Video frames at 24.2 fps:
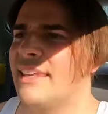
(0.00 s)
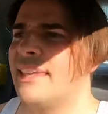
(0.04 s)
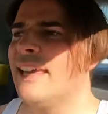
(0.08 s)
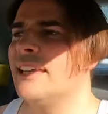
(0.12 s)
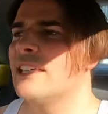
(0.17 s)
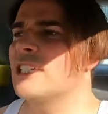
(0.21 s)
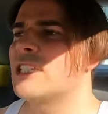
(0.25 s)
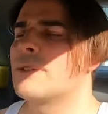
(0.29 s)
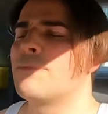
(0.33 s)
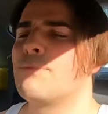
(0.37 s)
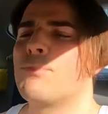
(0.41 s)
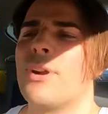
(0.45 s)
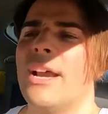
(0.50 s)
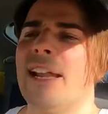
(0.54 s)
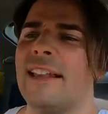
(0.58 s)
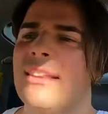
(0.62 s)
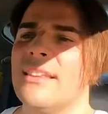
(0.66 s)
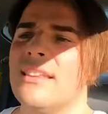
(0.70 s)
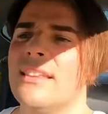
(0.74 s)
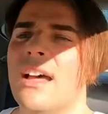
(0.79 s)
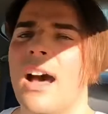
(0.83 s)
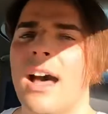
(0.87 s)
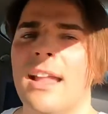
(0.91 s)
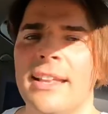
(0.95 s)
spread
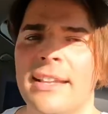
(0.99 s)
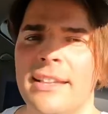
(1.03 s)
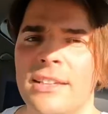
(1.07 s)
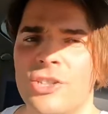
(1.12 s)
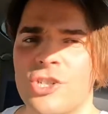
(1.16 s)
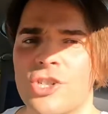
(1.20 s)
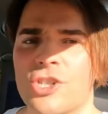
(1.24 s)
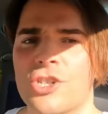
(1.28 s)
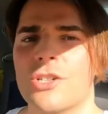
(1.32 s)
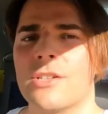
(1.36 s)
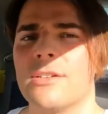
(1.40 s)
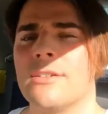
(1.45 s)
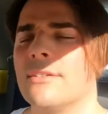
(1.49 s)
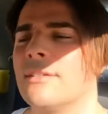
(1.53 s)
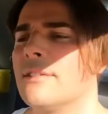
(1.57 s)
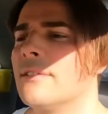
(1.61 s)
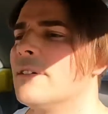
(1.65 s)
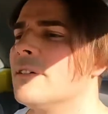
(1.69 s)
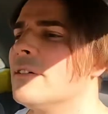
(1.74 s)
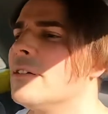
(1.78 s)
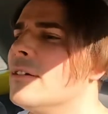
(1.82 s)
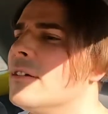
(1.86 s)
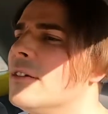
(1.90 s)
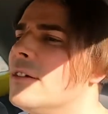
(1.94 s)
knowledge,
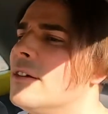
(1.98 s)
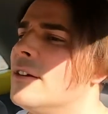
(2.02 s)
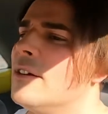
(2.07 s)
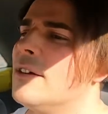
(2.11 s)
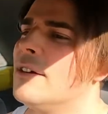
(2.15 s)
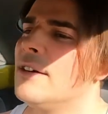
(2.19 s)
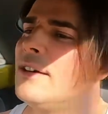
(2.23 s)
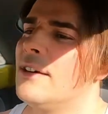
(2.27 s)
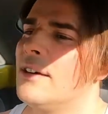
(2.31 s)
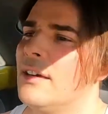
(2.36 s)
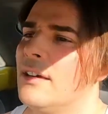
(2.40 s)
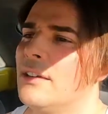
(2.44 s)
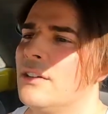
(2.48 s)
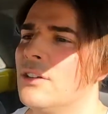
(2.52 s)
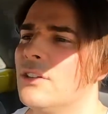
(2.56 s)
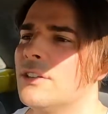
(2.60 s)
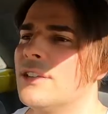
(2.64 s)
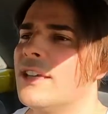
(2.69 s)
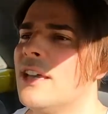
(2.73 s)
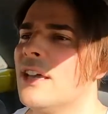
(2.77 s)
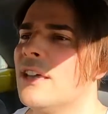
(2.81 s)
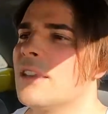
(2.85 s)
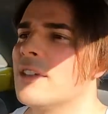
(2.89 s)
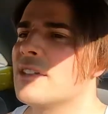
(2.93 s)
and on
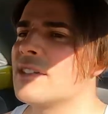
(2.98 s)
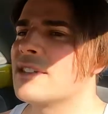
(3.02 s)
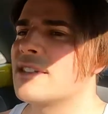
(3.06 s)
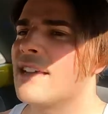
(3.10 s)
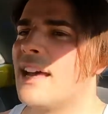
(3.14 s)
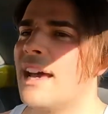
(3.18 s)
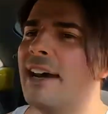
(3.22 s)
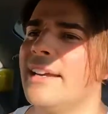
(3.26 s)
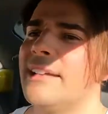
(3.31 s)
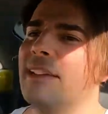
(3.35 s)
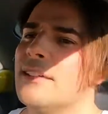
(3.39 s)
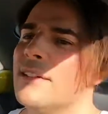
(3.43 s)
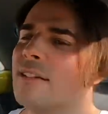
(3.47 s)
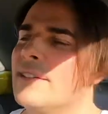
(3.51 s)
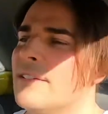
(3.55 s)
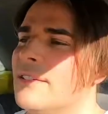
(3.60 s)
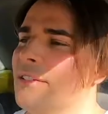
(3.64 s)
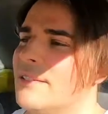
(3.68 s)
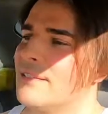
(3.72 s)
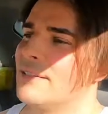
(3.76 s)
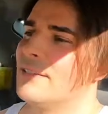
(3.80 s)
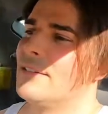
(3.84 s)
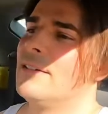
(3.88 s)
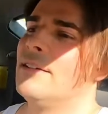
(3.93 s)
the other side,
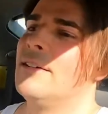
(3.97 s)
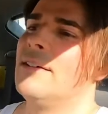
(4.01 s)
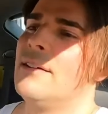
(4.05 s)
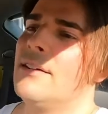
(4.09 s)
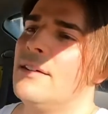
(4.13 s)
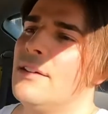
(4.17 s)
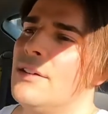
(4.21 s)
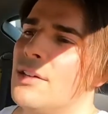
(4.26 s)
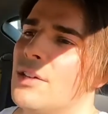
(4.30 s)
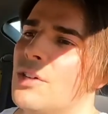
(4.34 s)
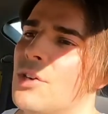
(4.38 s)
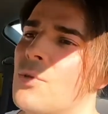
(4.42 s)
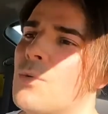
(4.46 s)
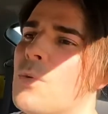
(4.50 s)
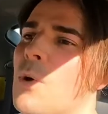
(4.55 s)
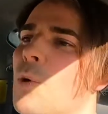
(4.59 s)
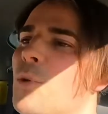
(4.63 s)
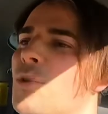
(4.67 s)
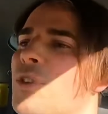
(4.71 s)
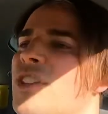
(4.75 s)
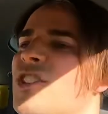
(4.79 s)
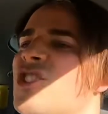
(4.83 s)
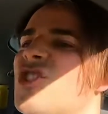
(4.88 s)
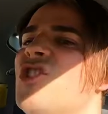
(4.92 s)

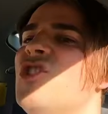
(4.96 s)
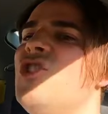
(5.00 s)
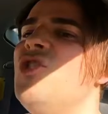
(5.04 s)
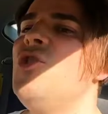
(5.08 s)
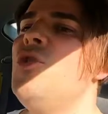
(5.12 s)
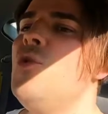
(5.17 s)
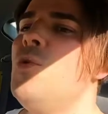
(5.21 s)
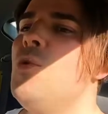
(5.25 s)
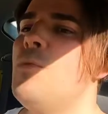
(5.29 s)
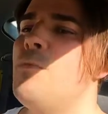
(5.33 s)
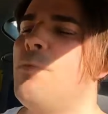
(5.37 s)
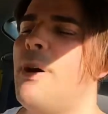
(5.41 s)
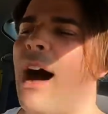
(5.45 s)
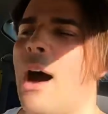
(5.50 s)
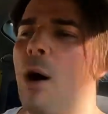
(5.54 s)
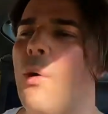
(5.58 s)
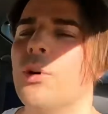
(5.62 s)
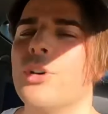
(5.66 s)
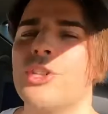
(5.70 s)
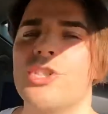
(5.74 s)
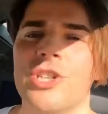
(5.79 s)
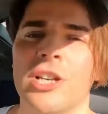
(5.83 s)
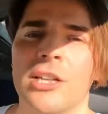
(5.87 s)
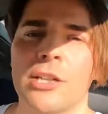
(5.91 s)
grow this new
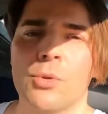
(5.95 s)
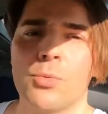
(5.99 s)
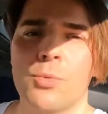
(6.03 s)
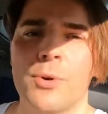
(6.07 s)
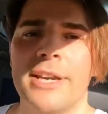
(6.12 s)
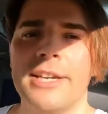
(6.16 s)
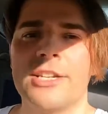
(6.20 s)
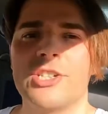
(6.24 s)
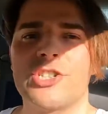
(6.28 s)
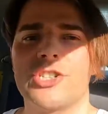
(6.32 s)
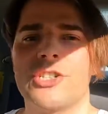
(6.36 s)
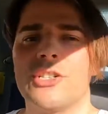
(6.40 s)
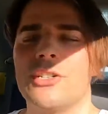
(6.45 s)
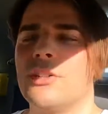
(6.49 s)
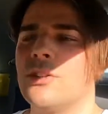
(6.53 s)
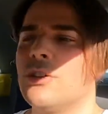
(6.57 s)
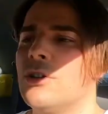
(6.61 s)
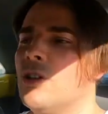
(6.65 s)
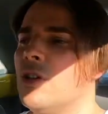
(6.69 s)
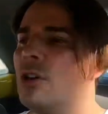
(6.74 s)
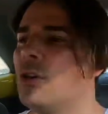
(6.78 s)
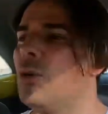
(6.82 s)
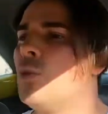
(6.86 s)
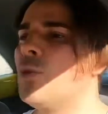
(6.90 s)
power
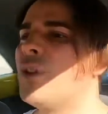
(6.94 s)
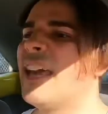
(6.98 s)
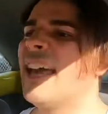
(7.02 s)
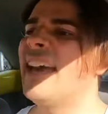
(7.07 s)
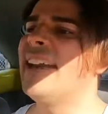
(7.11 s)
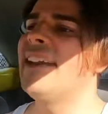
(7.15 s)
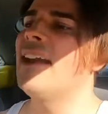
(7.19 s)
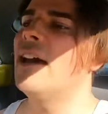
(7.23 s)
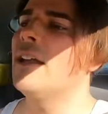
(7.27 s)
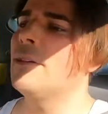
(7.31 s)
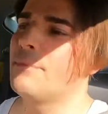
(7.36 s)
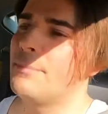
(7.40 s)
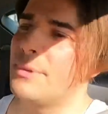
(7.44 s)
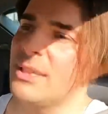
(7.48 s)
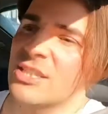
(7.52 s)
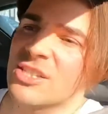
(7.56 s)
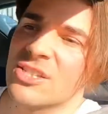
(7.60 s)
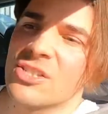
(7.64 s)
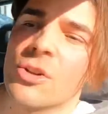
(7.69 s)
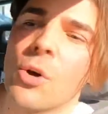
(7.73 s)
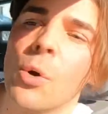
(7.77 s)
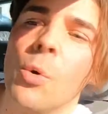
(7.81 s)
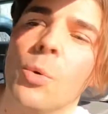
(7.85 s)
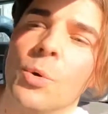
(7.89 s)
generation who cannot be
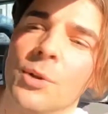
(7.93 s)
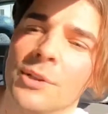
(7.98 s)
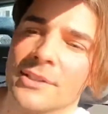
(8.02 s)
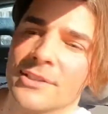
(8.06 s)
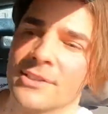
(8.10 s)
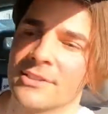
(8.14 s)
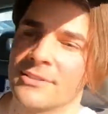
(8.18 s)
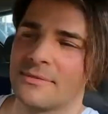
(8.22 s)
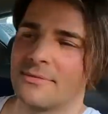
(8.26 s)
sold.